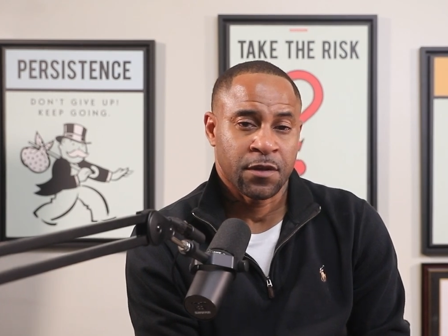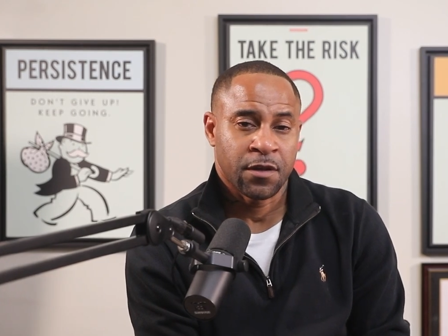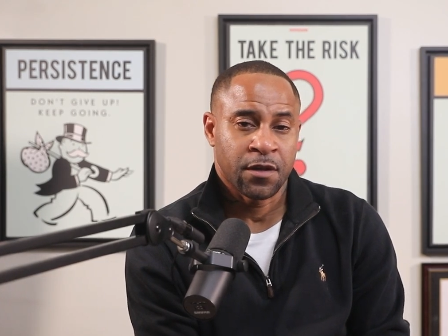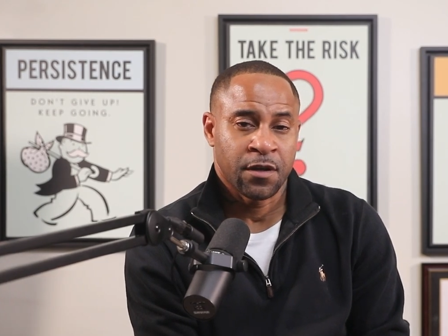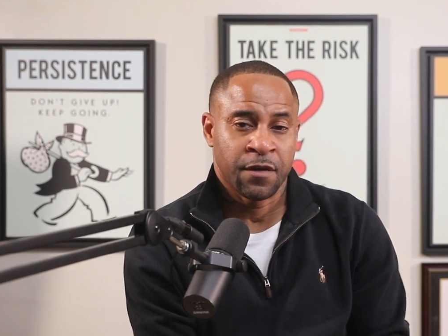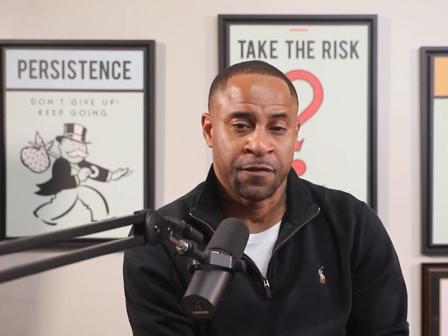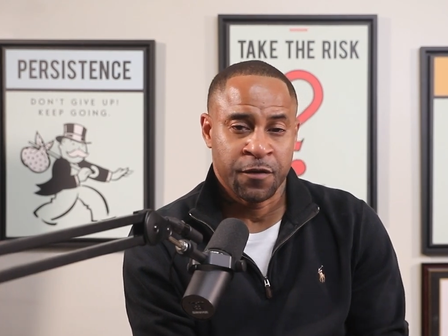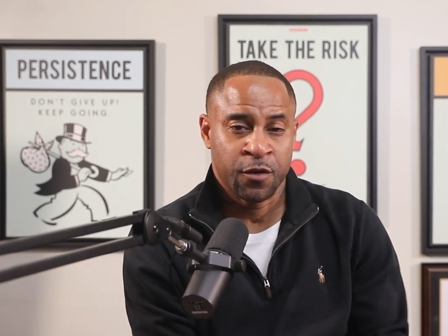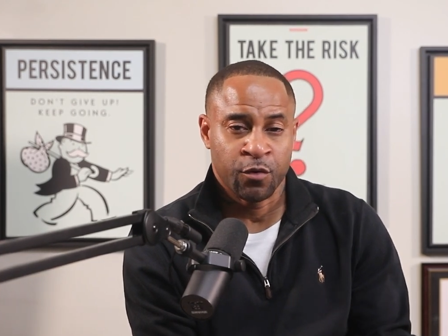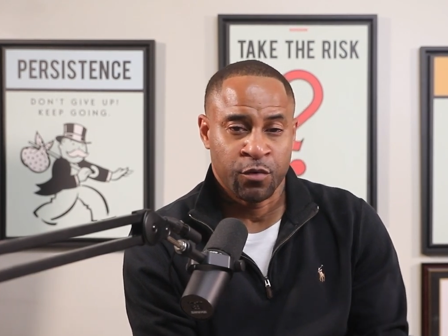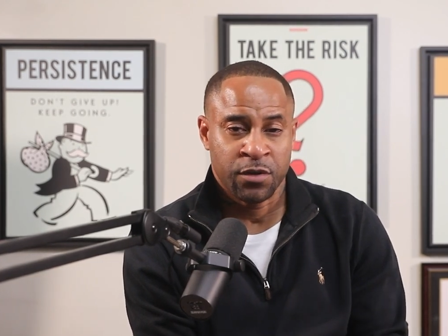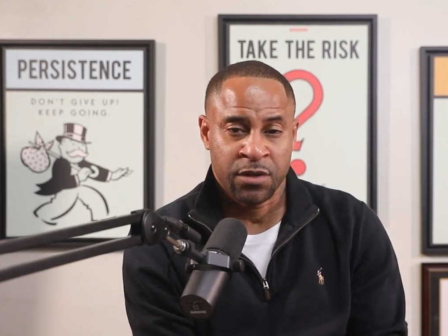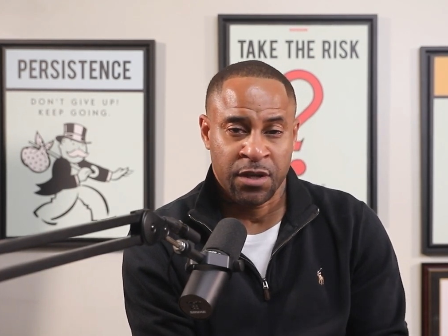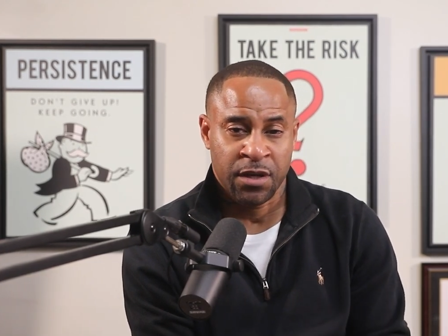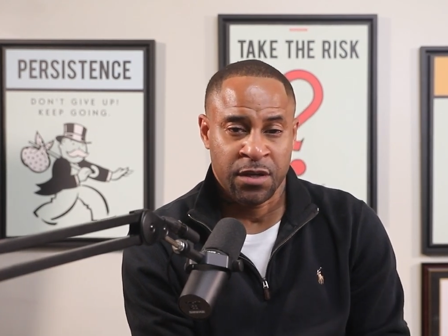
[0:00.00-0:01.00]
If you're
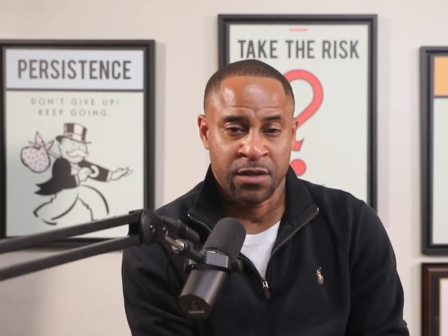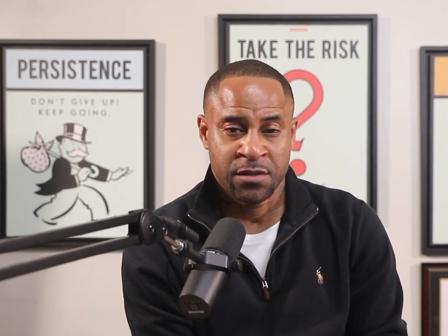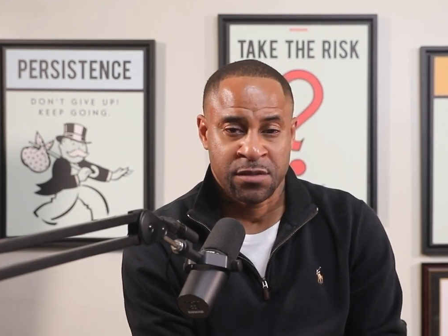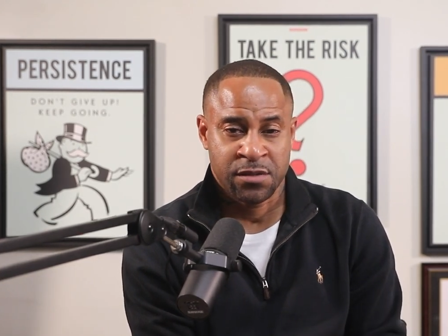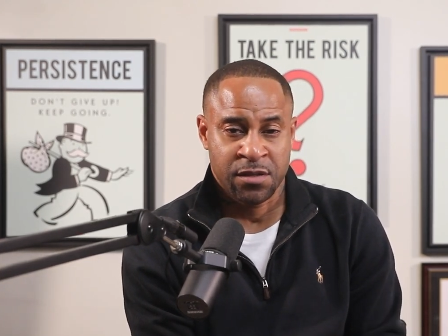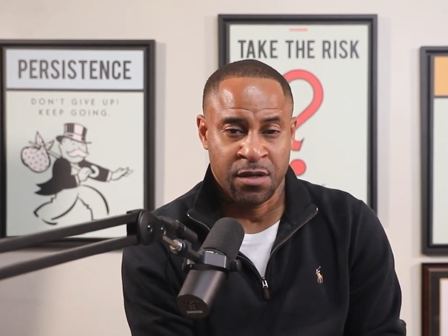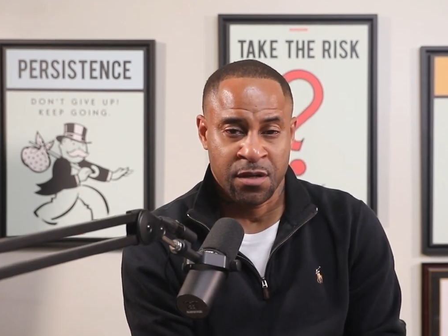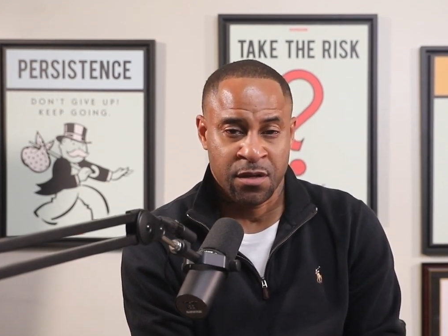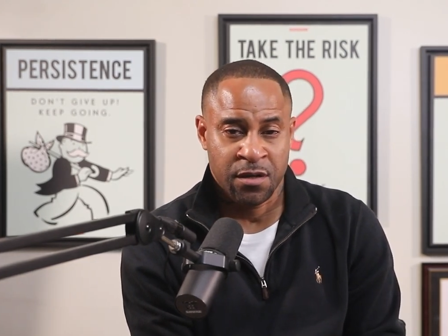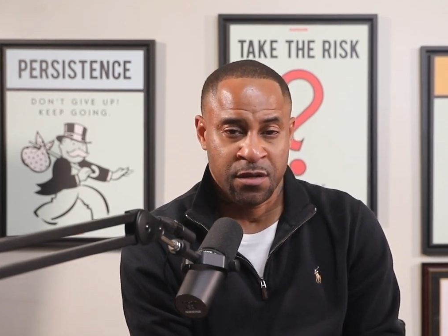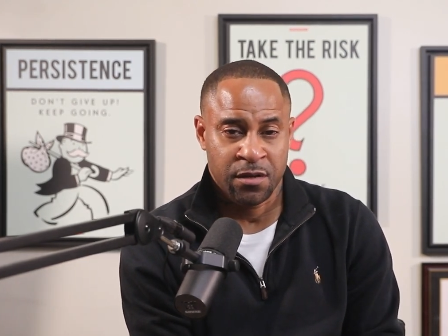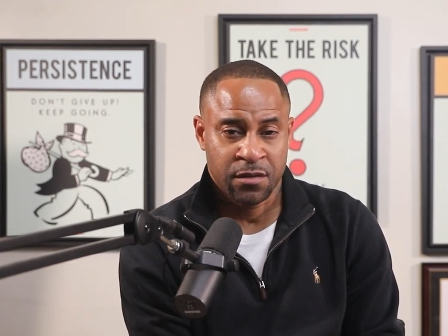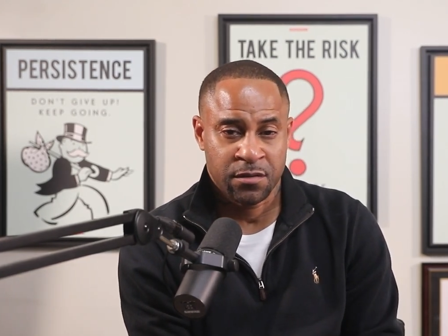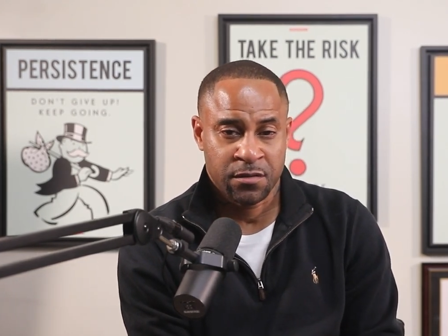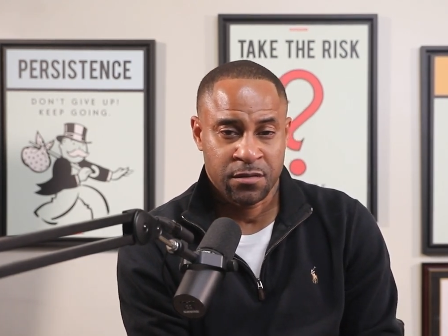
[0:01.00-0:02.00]
doing things to
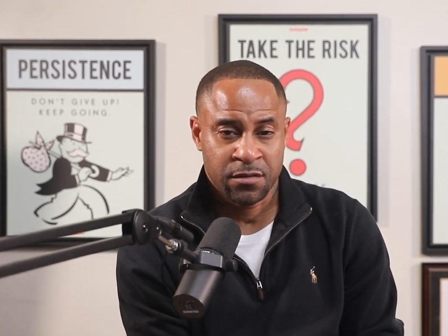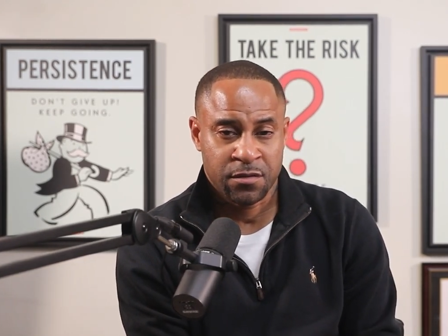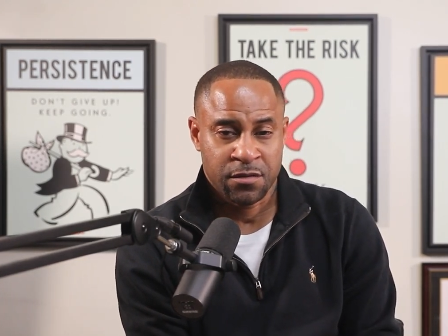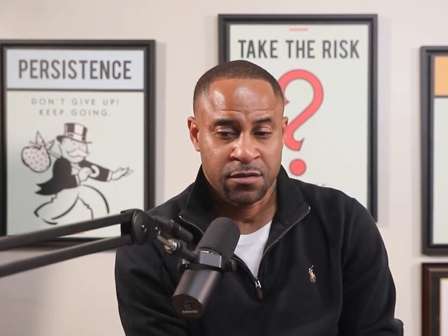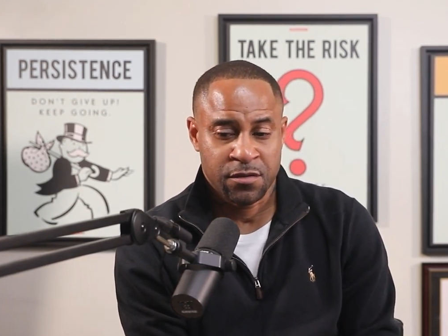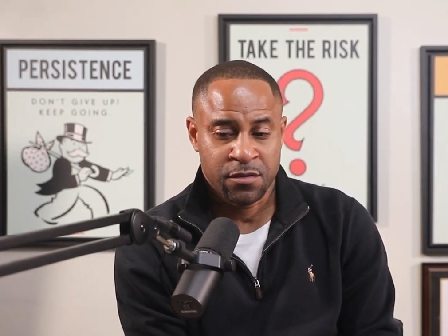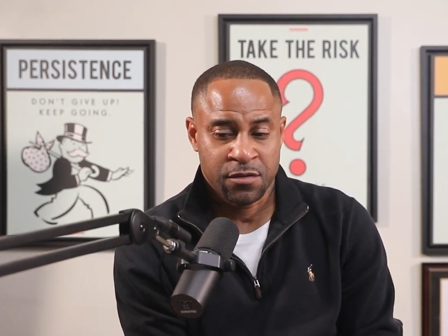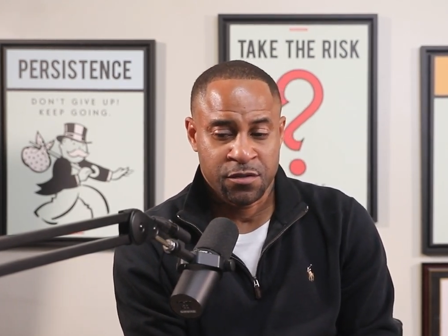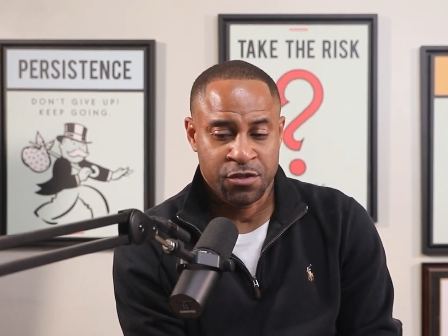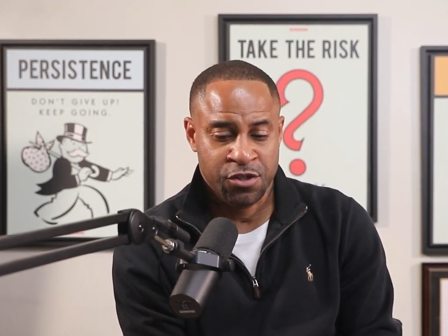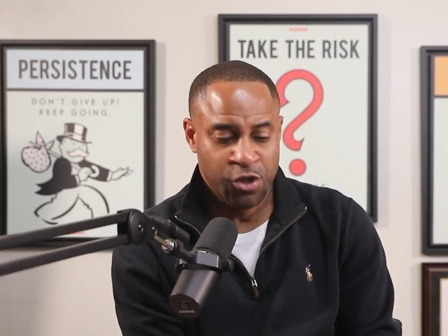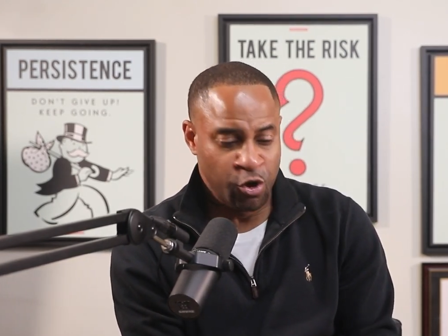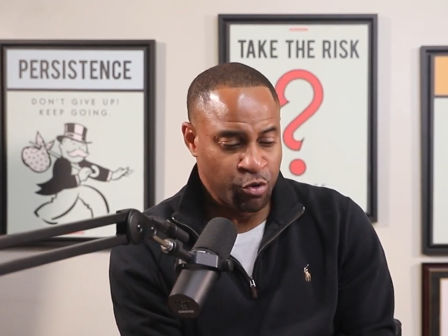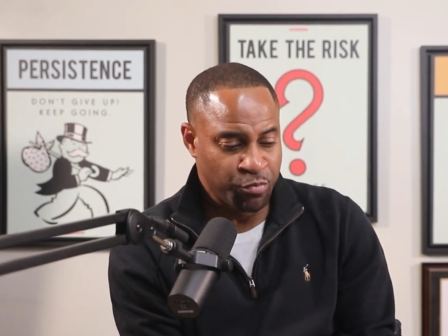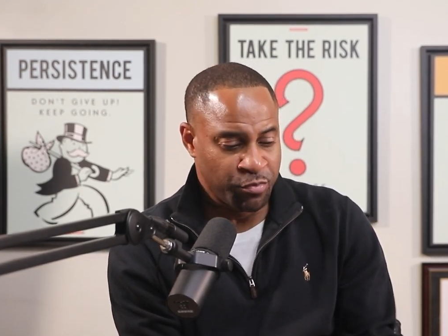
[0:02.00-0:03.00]

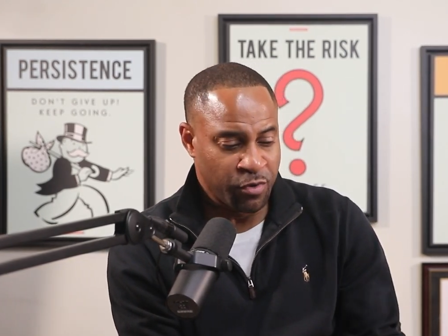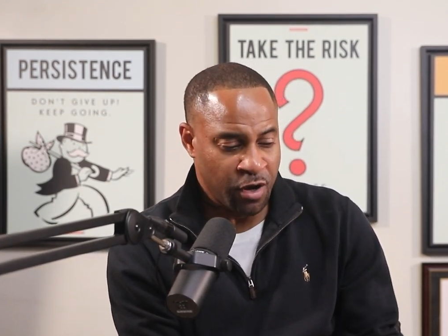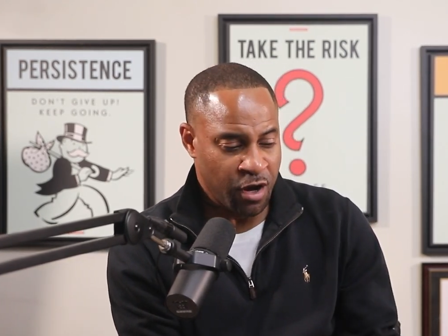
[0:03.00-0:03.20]
show